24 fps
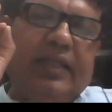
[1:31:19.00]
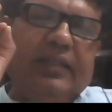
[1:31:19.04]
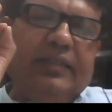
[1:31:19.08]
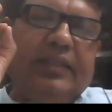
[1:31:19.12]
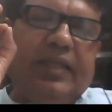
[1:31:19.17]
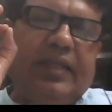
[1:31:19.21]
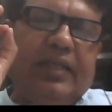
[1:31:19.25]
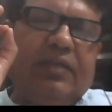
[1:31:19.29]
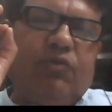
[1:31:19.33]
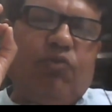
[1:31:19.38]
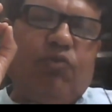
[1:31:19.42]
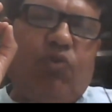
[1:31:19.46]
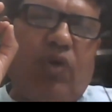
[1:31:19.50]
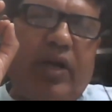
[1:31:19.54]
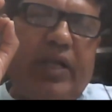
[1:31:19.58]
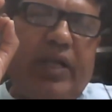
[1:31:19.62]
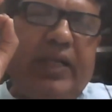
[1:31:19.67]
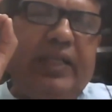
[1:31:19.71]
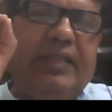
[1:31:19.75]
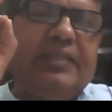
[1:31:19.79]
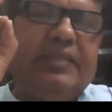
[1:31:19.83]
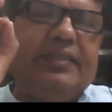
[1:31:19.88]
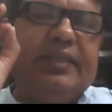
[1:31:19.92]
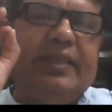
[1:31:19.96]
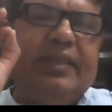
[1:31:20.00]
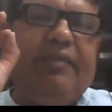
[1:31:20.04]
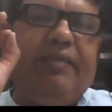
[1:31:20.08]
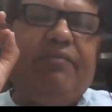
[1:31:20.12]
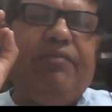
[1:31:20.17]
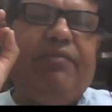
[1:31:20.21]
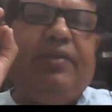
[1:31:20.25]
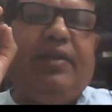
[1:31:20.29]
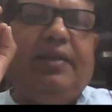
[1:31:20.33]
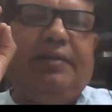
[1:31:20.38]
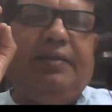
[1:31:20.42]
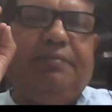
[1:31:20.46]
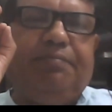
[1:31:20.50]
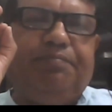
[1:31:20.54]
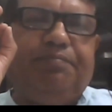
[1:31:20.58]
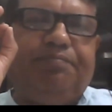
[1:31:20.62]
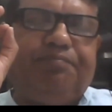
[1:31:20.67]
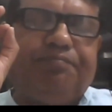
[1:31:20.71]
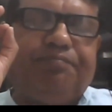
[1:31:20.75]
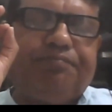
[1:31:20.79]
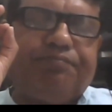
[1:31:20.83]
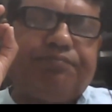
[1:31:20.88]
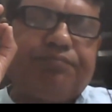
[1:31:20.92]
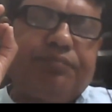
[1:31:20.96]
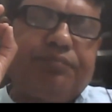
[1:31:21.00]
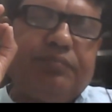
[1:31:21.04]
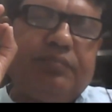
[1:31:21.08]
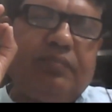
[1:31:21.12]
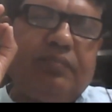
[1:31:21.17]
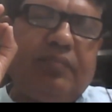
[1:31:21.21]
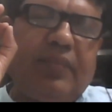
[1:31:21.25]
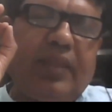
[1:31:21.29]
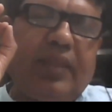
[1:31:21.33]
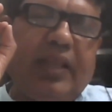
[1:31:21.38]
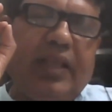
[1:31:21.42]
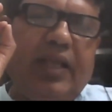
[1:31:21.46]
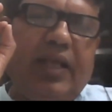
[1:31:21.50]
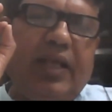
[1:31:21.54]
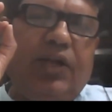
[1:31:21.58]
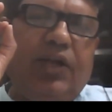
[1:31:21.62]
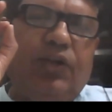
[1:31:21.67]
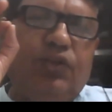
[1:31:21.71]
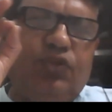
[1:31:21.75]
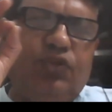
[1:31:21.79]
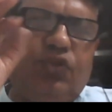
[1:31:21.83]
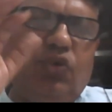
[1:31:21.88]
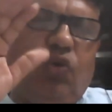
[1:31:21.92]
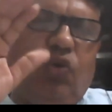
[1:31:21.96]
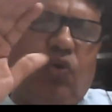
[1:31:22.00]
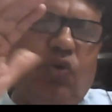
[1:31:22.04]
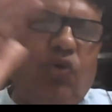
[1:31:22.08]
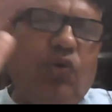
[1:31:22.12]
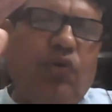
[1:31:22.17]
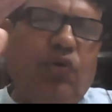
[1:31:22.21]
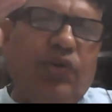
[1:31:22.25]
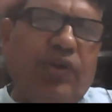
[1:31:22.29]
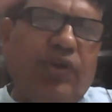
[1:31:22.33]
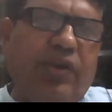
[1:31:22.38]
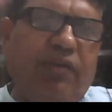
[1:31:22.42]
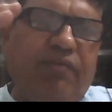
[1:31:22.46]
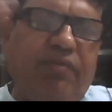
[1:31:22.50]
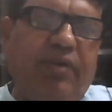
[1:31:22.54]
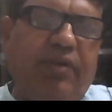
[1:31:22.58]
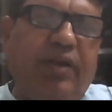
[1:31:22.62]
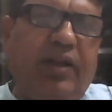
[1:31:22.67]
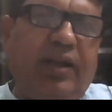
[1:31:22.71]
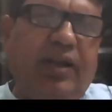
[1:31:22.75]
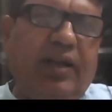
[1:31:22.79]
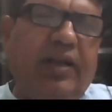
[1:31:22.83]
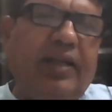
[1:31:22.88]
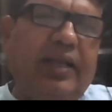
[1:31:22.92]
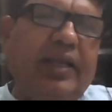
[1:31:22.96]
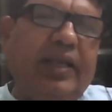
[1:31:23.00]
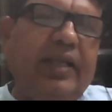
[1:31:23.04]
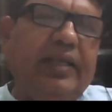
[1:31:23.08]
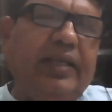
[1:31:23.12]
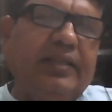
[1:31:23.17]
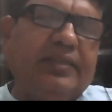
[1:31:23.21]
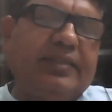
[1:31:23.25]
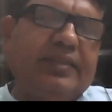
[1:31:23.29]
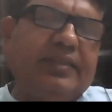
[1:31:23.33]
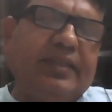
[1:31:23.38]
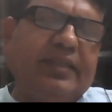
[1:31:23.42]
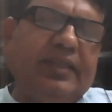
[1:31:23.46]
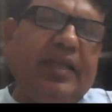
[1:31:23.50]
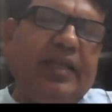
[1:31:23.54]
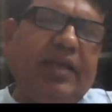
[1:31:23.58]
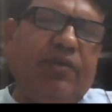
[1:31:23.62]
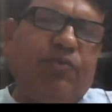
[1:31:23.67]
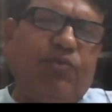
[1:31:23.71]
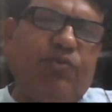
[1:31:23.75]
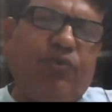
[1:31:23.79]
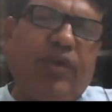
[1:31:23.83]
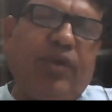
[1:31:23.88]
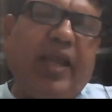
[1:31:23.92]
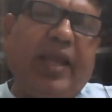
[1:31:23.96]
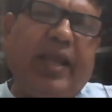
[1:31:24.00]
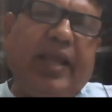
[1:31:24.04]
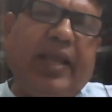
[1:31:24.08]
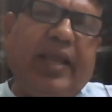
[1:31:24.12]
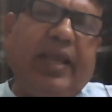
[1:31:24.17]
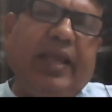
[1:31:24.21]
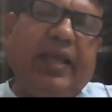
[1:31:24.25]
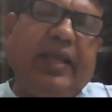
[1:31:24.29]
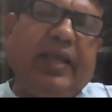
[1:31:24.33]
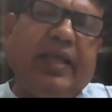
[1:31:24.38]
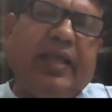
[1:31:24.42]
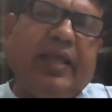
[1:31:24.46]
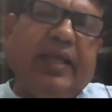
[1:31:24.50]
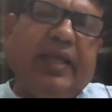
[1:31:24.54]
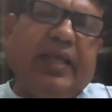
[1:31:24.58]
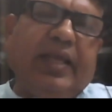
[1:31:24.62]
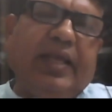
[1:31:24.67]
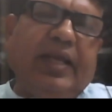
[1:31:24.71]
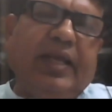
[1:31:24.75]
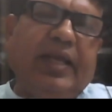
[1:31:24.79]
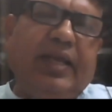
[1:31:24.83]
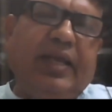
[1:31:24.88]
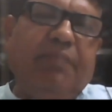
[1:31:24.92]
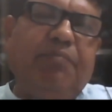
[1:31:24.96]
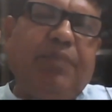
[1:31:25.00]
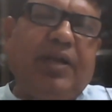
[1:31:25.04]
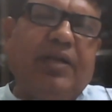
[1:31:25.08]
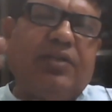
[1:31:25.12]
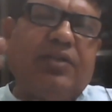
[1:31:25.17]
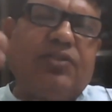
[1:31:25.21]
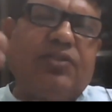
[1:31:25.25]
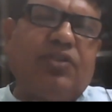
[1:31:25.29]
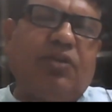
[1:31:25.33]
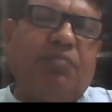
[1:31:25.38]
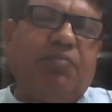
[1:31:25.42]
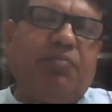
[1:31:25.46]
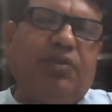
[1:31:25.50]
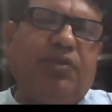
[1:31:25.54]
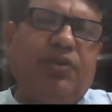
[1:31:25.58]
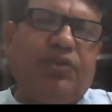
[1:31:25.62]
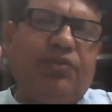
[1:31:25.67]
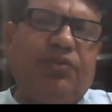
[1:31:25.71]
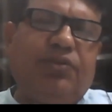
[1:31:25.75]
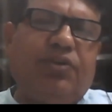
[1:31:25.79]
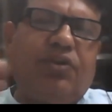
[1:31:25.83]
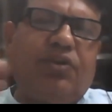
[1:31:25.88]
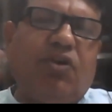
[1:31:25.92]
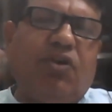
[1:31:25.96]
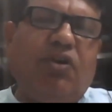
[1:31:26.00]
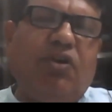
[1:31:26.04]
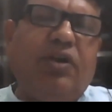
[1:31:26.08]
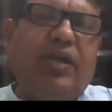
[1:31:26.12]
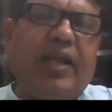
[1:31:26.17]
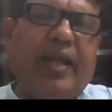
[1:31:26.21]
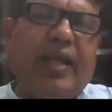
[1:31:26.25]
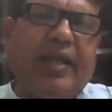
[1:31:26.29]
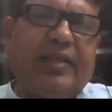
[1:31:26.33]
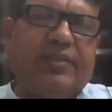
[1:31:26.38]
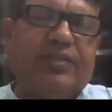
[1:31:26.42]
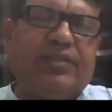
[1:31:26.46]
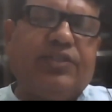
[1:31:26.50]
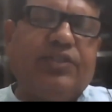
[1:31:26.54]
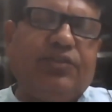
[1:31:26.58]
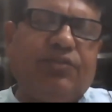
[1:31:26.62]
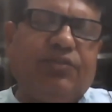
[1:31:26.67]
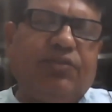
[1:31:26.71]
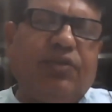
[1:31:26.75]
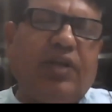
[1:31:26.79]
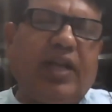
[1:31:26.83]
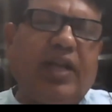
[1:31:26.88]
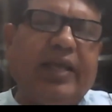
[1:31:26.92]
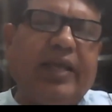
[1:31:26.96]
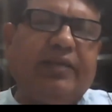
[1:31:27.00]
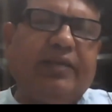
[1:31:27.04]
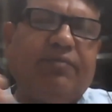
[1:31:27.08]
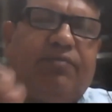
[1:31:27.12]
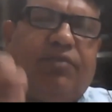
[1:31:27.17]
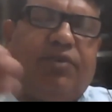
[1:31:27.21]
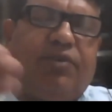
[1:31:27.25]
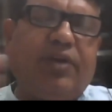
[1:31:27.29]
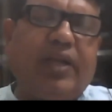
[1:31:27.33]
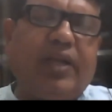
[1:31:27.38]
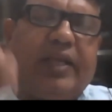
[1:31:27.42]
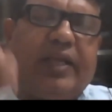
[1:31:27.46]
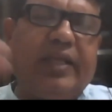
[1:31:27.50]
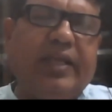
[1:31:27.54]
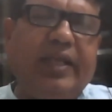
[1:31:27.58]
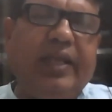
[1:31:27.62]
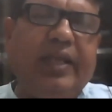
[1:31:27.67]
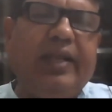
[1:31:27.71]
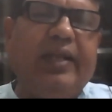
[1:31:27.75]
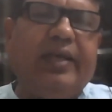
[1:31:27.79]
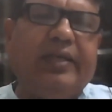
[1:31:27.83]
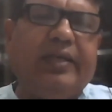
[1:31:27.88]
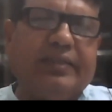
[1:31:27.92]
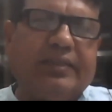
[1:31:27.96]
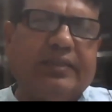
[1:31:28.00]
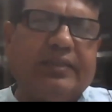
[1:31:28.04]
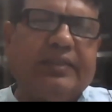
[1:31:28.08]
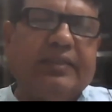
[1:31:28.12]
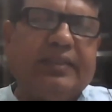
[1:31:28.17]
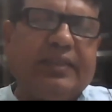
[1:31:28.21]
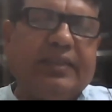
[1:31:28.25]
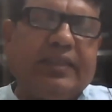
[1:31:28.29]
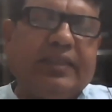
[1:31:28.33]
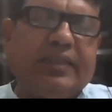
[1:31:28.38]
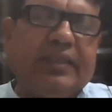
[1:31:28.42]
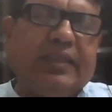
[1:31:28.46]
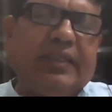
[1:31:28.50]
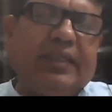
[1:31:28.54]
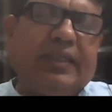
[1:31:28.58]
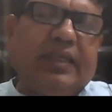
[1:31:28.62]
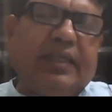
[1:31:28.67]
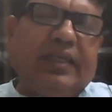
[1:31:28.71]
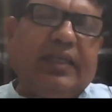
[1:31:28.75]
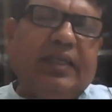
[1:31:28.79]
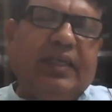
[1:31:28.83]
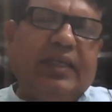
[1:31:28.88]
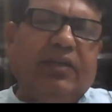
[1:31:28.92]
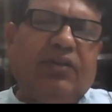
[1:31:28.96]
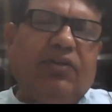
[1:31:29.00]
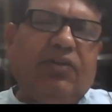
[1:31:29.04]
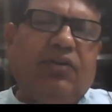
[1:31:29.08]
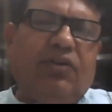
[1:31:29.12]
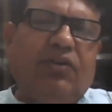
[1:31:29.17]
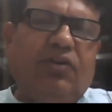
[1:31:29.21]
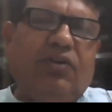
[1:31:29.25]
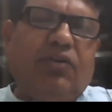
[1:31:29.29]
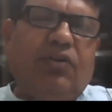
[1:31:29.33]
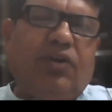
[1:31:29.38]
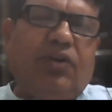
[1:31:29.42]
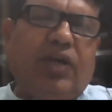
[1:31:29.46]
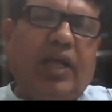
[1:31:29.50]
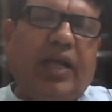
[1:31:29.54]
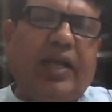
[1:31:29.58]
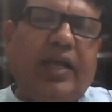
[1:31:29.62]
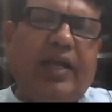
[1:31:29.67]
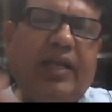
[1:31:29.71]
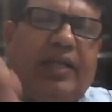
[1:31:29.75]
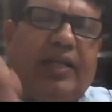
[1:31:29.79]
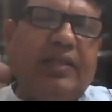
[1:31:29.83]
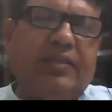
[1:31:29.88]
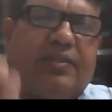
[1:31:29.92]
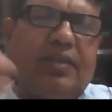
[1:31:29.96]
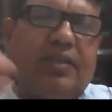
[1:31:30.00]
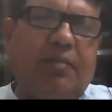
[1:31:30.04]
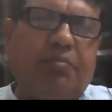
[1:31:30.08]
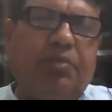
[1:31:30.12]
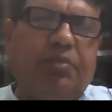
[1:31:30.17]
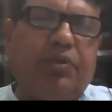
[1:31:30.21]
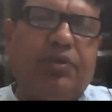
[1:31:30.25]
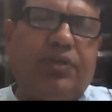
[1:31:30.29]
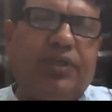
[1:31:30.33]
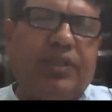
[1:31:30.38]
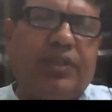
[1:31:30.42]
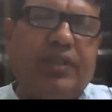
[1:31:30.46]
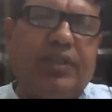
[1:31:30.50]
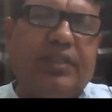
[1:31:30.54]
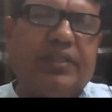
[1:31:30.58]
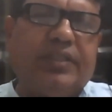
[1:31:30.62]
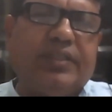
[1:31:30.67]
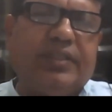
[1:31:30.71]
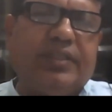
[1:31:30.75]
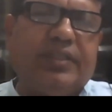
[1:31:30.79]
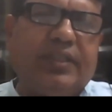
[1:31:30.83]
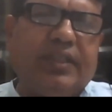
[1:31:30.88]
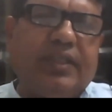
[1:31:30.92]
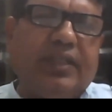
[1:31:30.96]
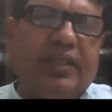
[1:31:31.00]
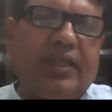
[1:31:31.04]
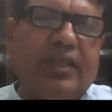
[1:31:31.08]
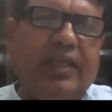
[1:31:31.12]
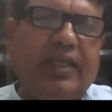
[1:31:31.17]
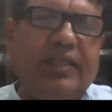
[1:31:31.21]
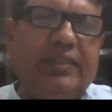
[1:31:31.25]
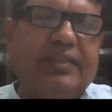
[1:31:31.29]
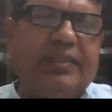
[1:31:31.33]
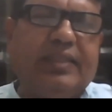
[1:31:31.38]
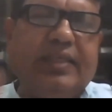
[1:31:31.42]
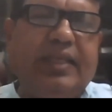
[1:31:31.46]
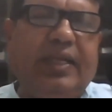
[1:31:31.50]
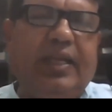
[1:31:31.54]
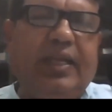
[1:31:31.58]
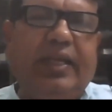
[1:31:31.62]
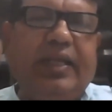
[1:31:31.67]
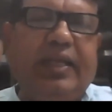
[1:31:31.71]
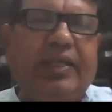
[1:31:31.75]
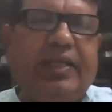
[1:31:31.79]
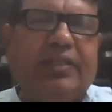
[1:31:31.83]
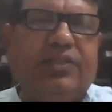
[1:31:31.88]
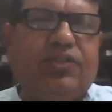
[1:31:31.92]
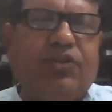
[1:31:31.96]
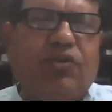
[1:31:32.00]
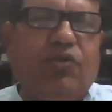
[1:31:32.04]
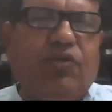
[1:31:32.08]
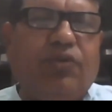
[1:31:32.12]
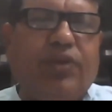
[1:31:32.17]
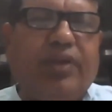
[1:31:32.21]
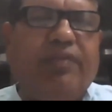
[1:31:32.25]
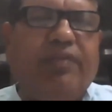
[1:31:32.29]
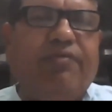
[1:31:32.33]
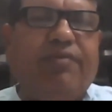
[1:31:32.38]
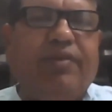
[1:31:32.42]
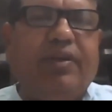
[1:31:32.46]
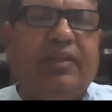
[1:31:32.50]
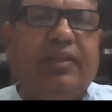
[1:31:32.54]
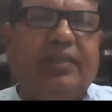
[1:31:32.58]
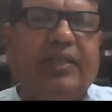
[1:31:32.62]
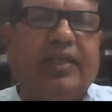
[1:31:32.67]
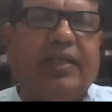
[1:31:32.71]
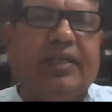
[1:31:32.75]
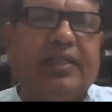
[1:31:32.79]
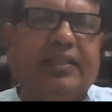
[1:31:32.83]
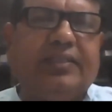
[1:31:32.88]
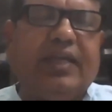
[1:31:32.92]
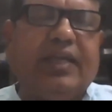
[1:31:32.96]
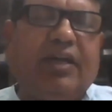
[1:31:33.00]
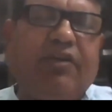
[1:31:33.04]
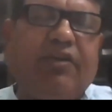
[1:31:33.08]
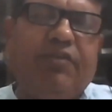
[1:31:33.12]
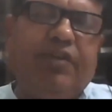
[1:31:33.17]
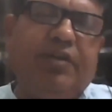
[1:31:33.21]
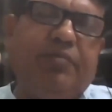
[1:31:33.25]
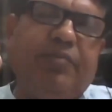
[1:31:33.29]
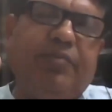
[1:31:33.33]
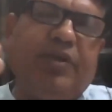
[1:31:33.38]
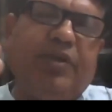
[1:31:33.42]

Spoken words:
that what is evil? Though evil is in a way depends upon your context, you know, like for a killer, you know, and his supporters, his killing is no evil. That is how it